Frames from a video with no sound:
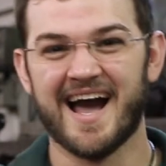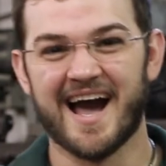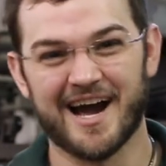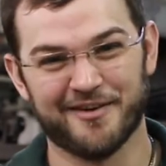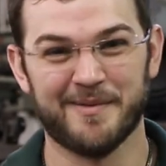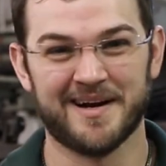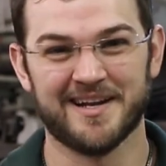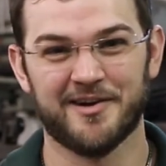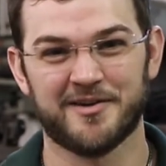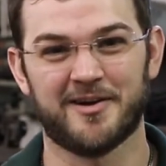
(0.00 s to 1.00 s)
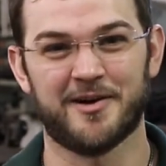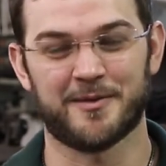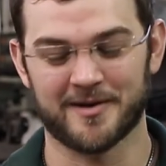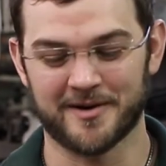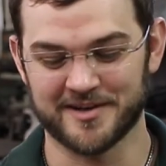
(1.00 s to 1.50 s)
Hi everybody, Logan Clark
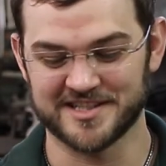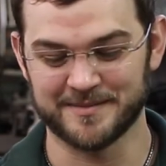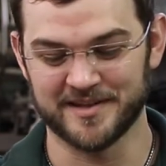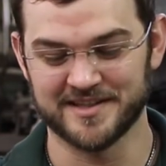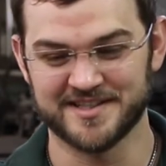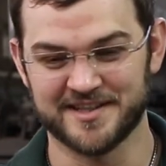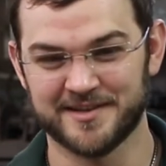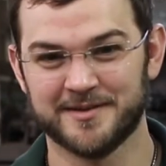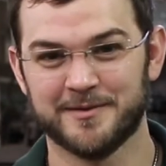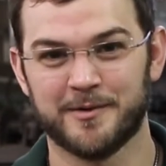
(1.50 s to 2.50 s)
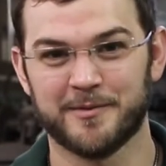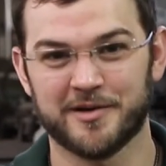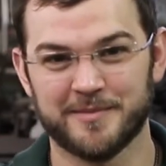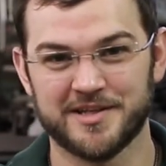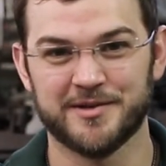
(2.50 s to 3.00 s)
with Clark Custom Guns here. What we're
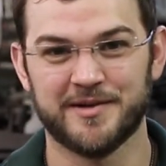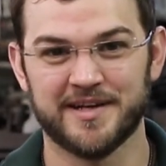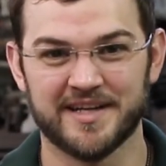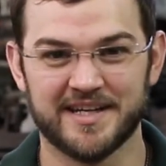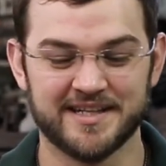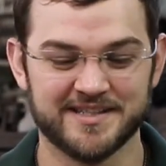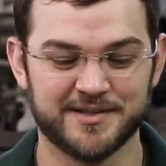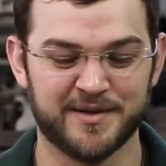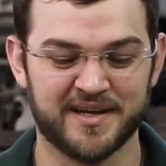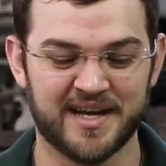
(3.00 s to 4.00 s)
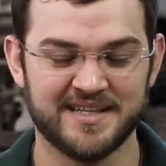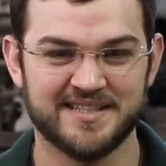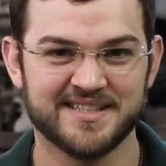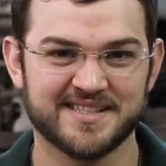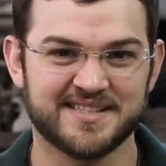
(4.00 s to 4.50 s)
going to be doing is doing a
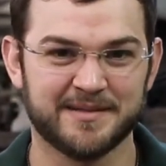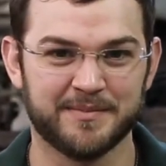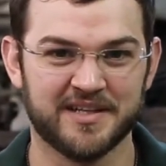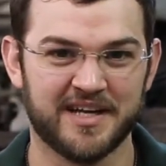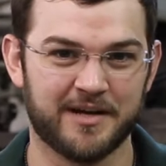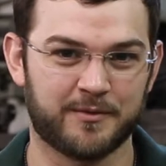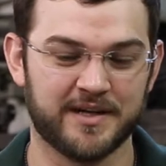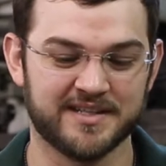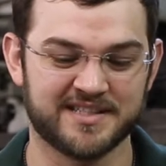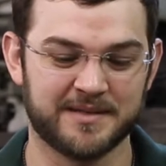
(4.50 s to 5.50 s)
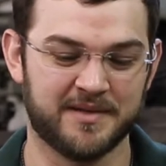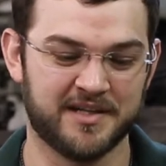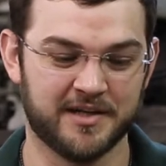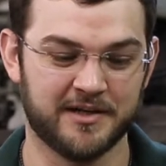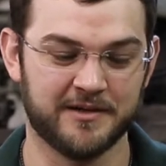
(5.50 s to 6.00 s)
disassembly and
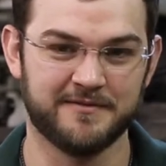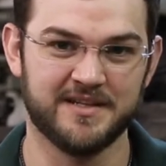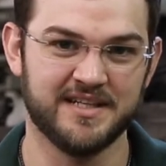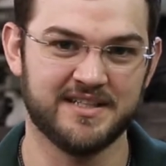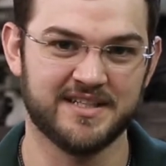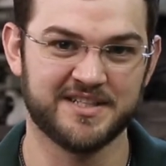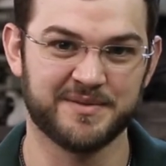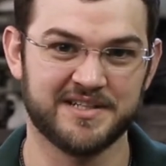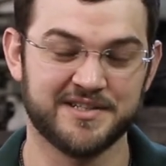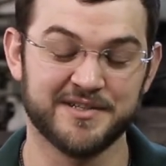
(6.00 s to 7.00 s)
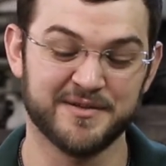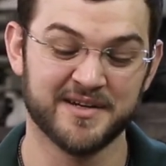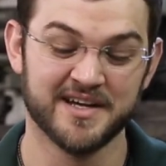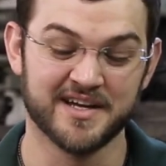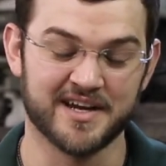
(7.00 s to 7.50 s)
reassembly of the 1022.
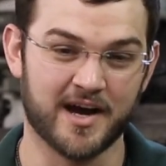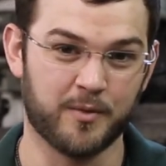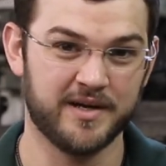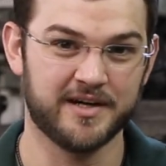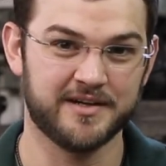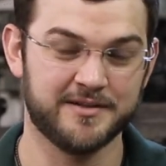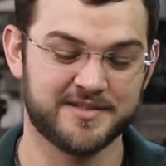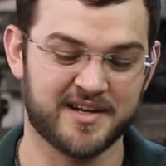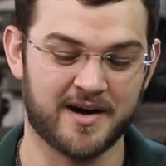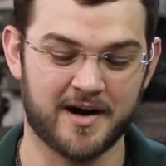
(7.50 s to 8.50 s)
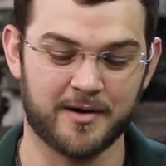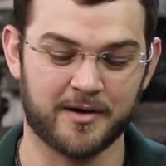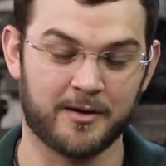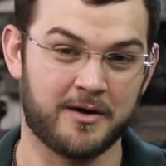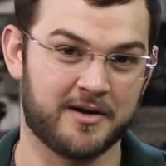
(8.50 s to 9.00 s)
Now we are using our
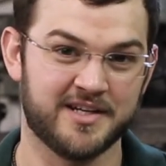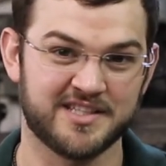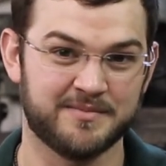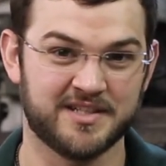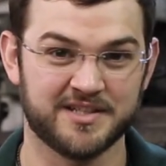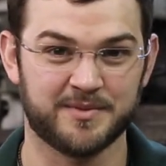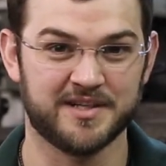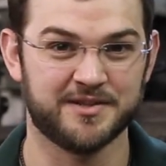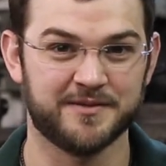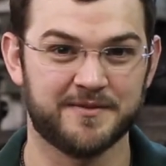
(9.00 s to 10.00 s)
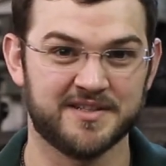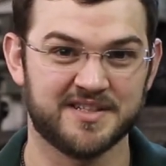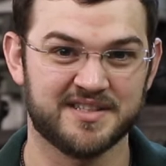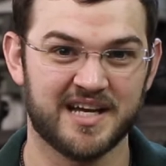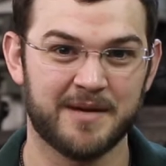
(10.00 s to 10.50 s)
Clark Custom 1022 for this
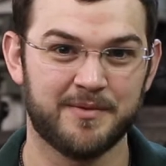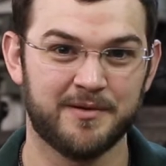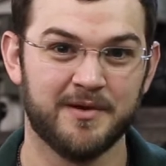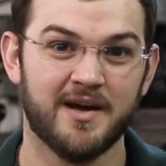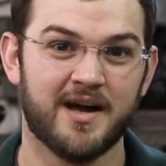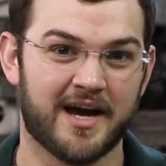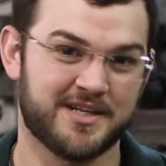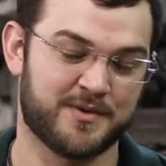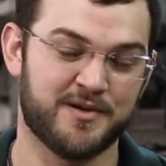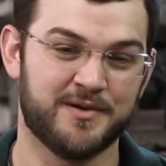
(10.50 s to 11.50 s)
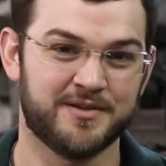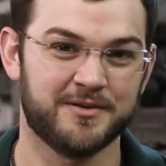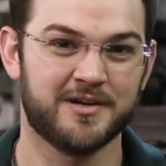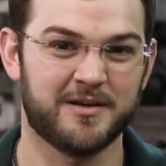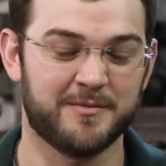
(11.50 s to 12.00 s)
example. As we're going
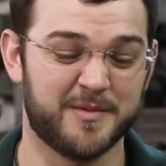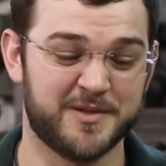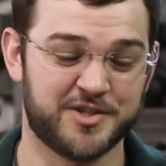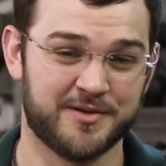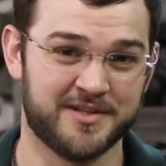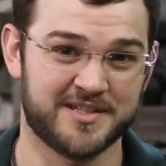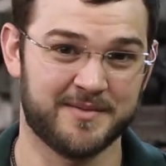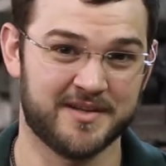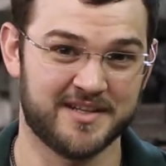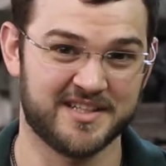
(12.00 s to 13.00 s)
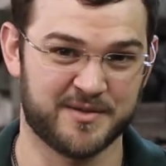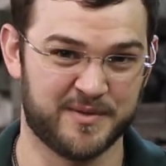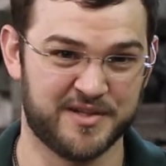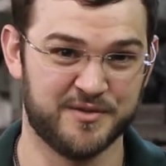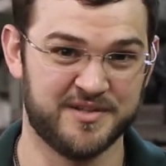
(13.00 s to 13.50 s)
through it, I'm going to be showing you some of the things that
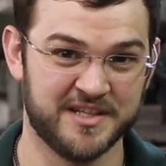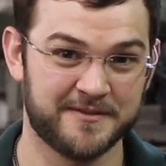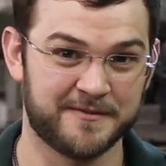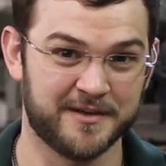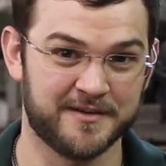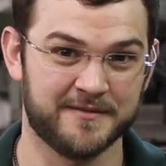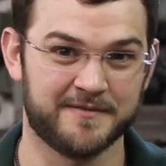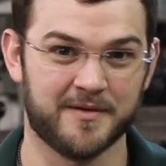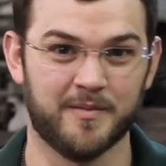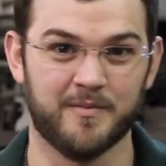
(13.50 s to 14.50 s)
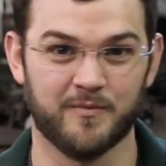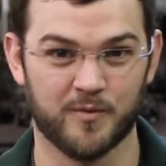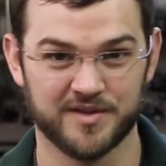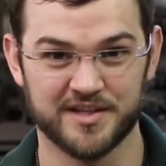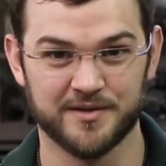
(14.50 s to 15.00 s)
we do different from
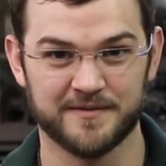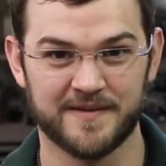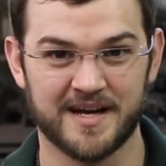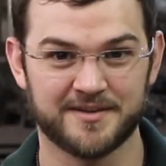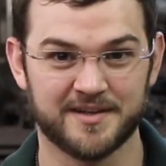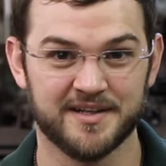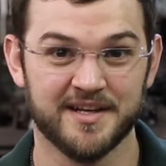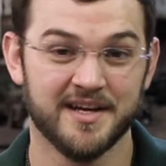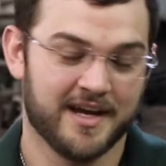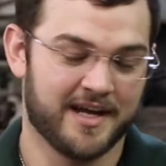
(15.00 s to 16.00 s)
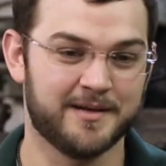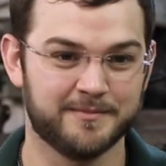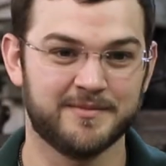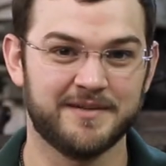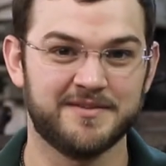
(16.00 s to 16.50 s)
what they do at the factory
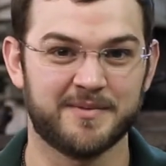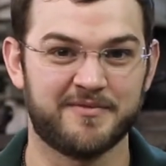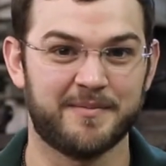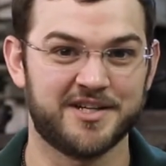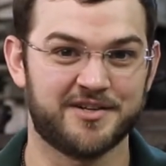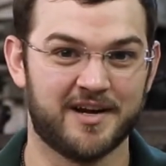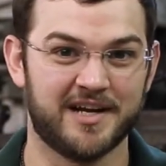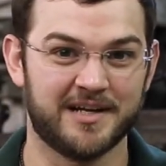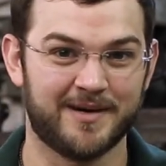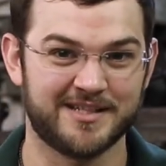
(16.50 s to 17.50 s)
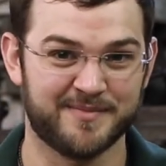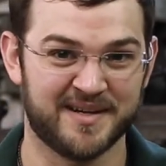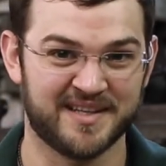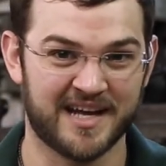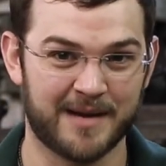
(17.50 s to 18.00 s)
and give you some information on how you can possibly
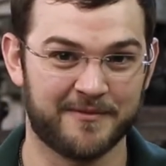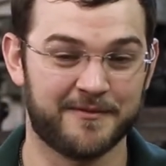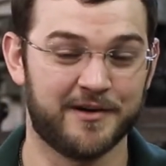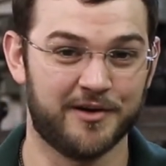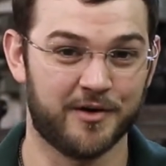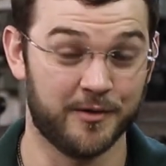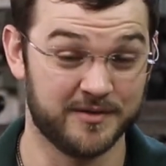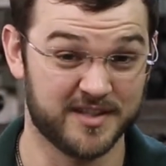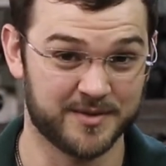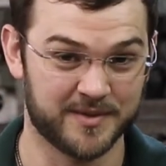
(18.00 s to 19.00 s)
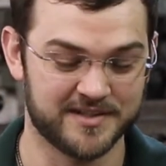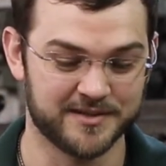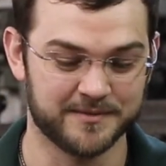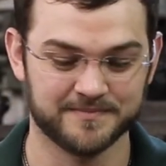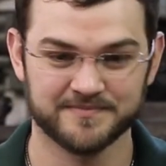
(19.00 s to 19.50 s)
make that happen for your own
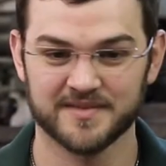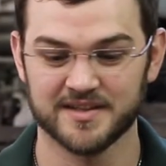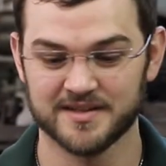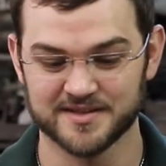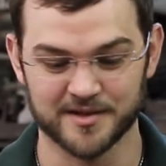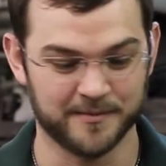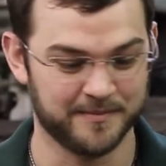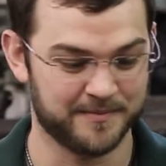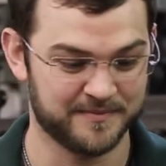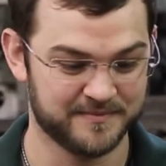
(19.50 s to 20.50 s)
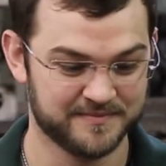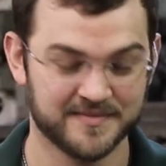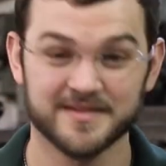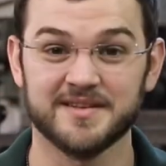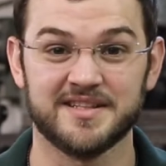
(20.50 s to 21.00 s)
1022. So,
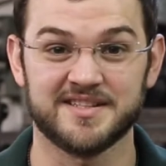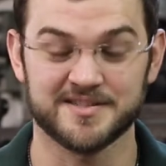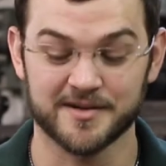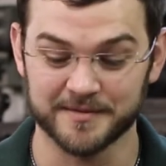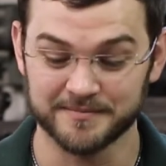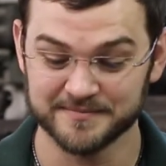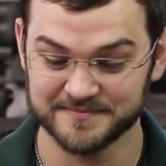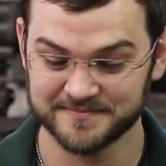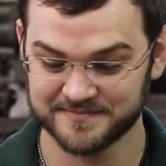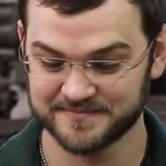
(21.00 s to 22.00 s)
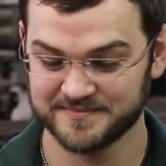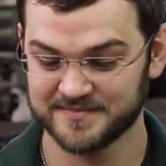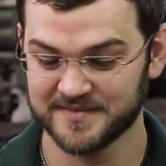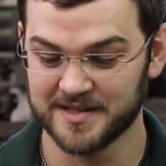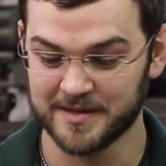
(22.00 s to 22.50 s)
let's get started.
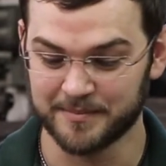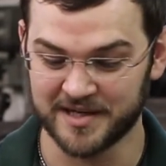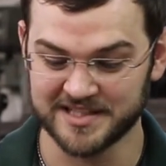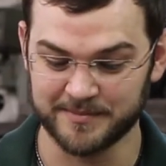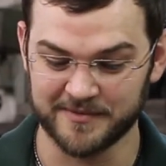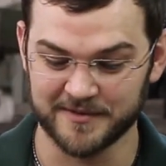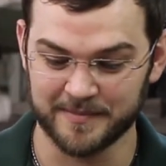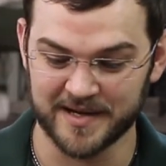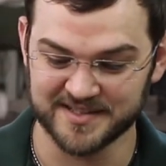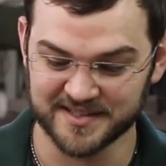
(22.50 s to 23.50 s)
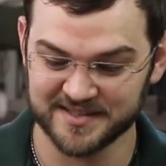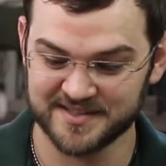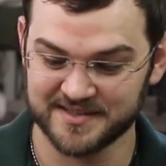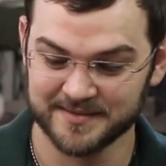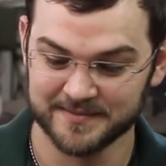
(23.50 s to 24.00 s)
Pretty simple for the
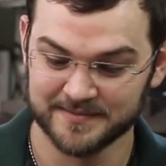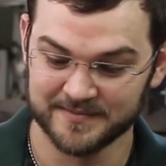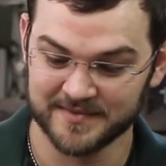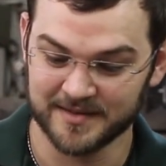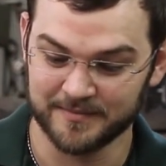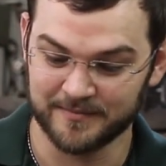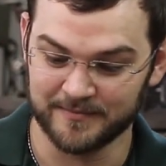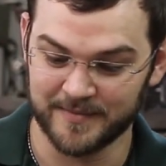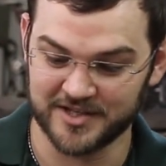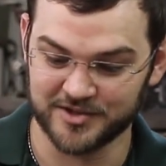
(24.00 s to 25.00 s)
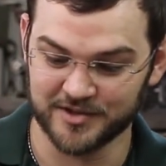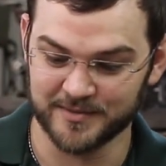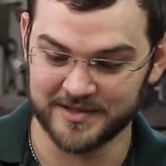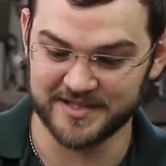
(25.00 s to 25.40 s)
basics. Make sure that when you're